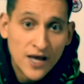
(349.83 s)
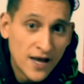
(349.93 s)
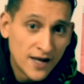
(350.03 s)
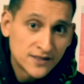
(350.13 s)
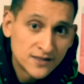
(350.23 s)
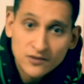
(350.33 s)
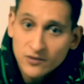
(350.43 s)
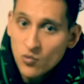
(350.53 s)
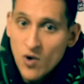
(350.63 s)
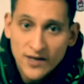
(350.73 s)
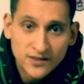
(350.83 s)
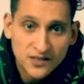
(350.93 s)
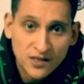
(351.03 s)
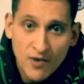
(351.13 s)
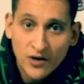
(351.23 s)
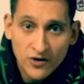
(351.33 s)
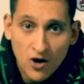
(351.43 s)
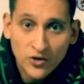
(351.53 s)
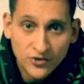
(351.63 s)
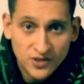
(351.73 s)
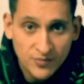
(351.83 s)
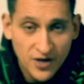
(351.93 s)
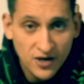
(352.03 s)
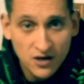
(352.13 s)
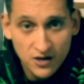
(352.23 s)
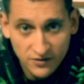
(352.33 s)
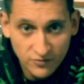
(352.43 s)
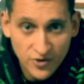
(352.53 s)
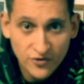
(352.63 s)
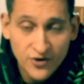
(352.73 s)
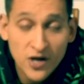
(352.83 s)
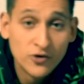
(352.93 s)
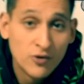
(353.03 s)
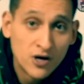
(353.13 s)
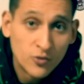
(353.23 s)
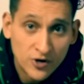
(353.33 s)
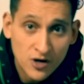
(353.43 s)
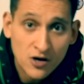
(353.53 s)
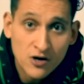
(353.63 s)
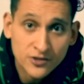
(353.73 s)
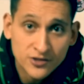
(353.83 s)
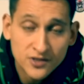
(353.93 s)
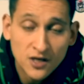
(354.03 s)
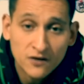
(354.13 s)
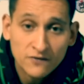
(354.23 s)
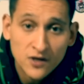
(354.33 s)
X, Y, Z amount of dollars, depending on it, whether or not you know how to work on cars yourself.